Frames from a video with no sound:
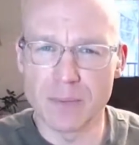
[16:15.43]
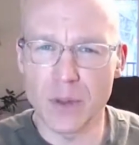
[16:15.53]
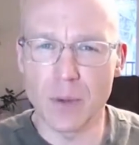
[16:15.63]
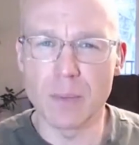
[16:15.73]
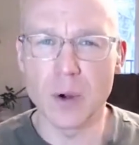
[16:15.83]

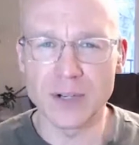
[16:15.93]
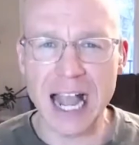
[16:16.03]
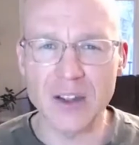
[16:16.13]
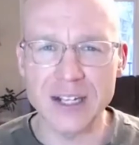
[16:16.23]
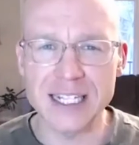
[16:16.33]

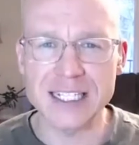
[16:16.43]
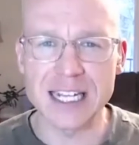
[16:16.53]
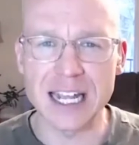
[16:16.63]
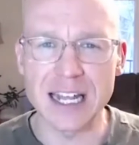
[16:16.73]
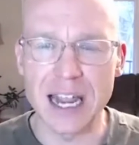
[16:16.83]
modalities and,
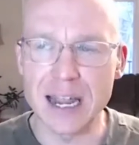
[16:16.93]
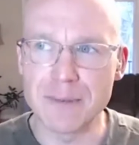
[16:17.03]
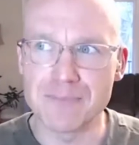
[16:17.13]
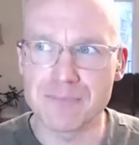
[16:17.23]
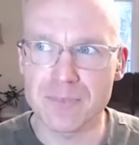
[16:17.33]
and, and
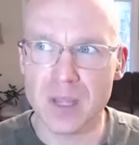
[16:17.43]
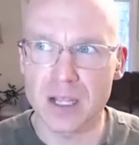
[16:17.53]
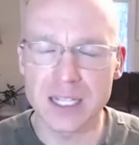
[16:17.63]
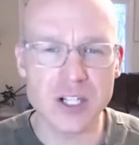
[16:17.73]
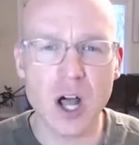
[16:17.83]

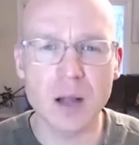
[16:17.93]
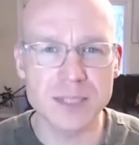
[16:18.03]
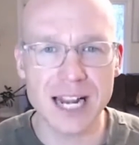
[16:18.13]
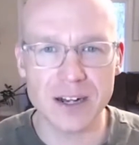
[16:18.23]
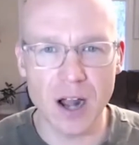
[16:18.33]
let's call them
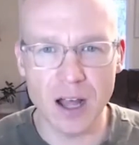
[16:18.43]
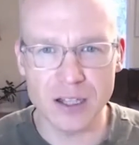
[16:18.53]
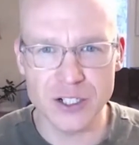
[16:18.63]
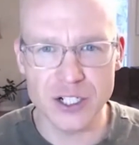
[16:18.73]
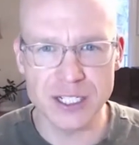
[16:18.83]

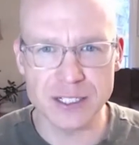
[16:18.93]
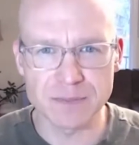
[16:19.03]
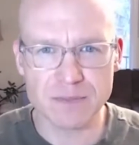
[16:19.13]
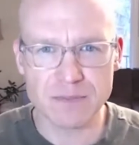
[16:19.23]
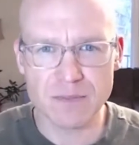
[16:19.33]
technologies
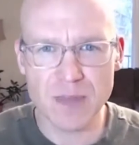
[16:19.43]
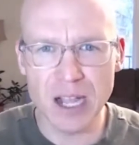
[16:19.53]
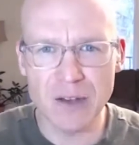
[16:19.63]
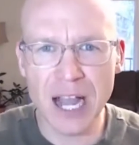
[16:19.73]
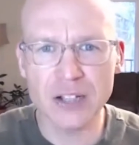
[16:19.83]
of
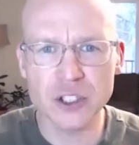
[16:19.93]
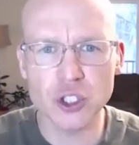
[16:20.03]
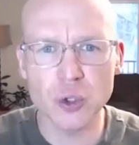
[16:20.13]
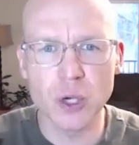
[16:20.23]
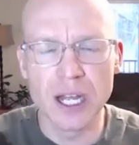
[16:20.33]
how
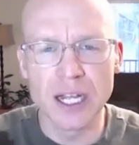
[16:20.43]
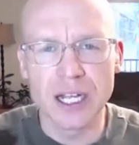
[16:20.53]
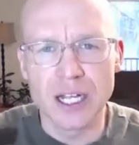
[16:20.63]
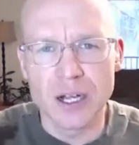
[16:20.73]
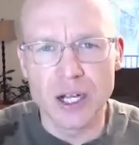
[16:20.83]
to
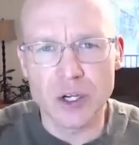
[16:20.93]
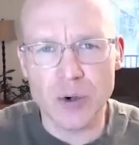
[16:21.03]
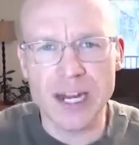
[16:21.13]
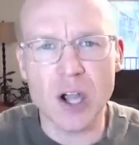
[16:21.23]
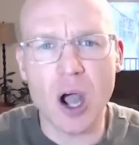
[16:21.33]

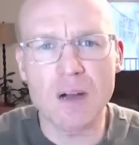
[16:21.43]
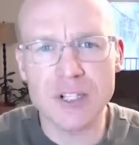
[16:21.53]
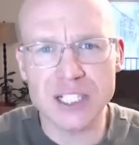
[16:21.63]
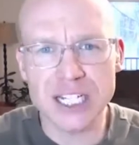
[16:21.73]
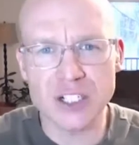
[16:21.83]
create
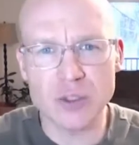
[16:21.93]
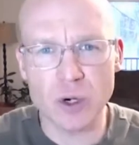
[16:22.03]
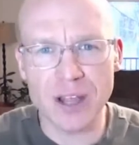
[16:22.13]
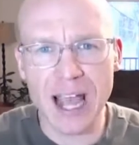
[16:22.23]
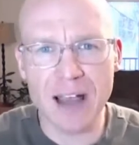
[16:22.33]
conversations worth
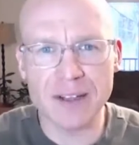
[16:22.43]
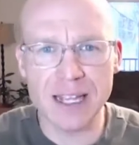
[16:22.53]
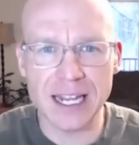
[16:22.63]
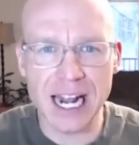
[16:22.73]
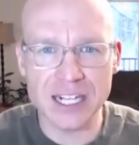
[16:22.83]
having that
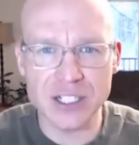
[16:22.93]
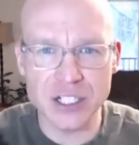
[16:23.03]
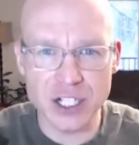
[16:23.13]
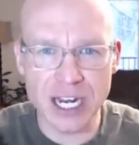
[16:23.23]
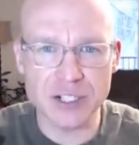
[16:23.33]
could actually
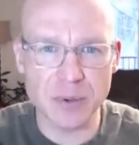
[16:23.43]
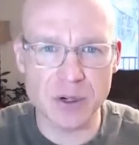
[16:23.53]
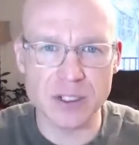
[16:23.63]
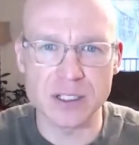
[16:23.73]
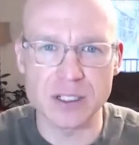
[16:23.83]
change a
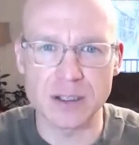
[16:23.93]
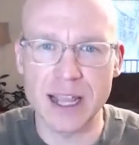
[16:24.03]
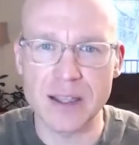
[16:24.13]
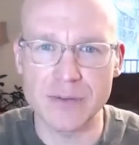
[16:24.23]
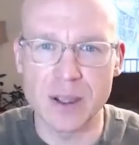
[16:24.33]
person's
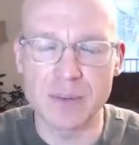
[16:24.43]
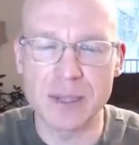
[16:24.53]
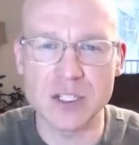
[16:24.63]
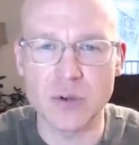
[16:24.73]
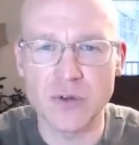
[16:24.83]
life.
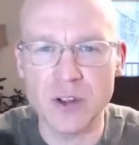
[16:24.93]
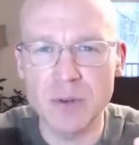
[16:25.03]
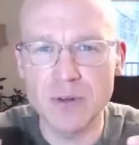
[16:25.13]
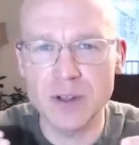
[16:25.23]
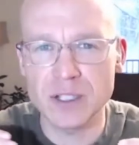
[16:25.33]
Because if someone
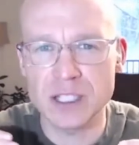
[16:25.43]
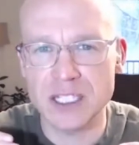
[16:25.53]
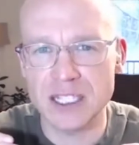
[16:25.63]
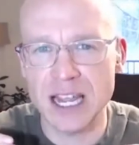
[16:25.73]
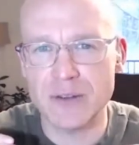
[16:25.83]
feels
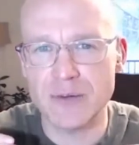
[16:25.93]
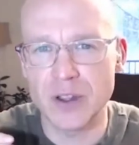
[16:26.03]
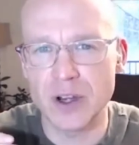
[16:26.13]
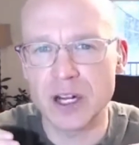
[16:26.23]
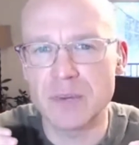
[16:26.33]
safe, they're
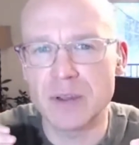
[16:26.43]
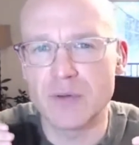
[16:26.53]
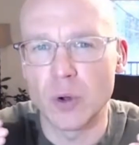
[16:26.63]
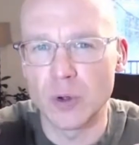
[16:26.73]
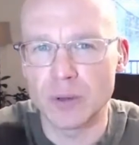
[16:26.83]
going to be
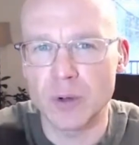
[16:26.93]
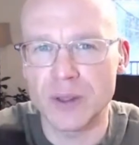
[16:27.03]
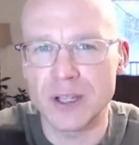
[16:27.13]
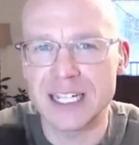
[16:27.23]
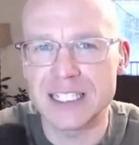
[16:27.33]
vulnerable and they're
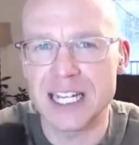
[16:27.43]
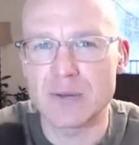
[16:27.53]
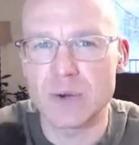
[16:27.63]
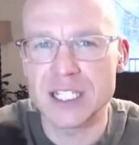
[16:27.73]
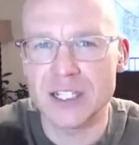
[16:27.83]
going to take
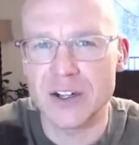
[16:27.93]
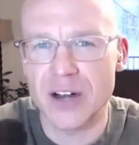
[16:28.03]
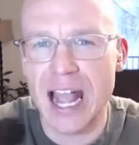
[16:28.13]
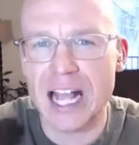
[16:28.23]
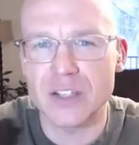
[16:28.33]
risks and they're going
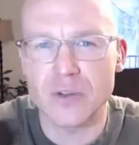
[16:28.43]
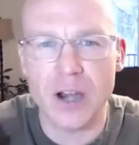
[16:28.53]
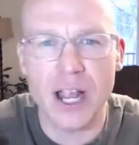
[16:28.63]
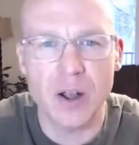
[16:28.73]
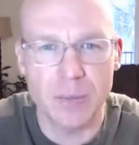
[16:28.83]
to ask for
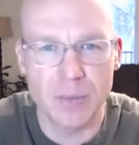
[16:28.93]
help.